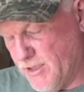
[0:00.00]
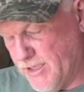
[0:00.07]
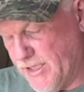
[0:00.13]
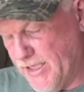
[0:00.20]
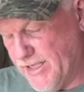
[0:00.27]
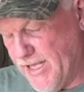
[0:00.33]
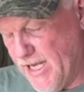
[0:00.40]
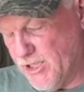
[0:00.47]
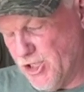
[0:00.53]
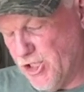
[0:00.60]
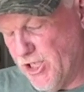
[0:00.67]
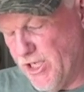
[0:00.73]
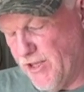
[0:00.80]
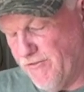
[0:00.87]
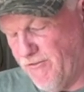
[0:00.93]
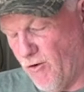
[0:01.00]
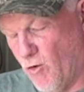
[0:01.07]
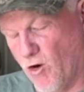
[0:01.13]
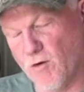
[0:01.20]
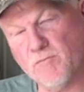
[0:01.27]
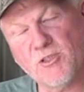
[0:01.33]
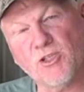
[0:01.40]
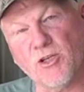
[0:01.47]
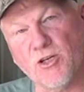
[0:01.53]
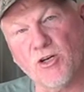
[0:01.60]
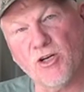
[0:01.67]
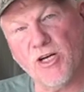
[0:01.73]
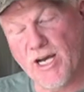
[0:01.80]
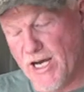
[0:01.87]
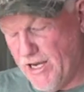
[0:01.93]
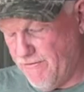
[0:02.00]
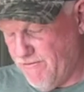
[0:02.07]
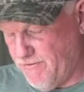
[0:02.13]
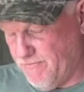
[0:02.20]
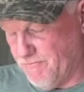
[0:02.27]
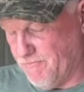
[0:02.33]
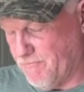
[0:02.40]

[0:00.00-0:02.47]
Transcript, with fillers: get that sheath formed to your knife